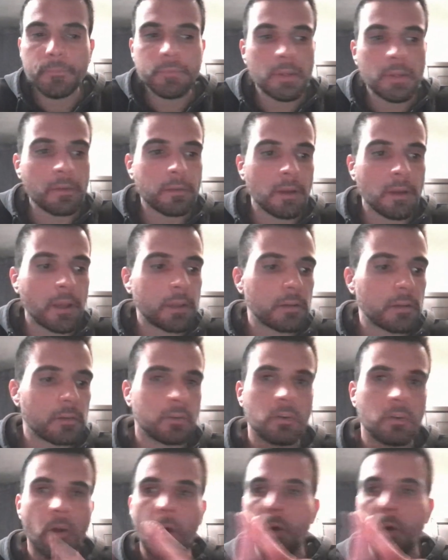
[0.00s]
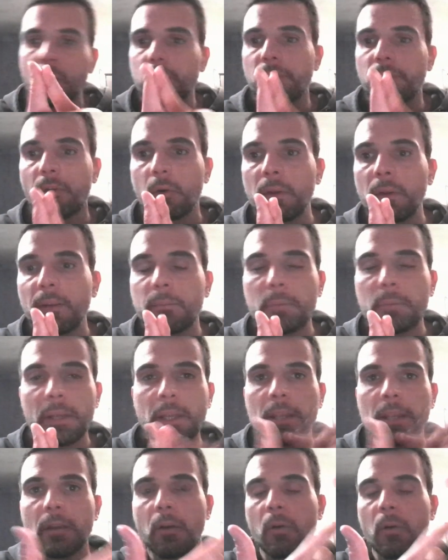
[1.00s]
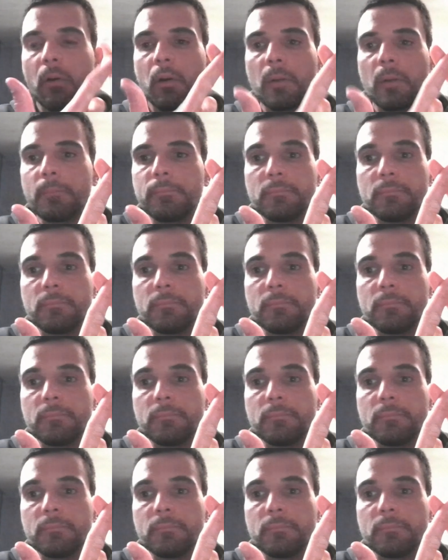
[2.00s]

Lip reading: It's like gold for XP or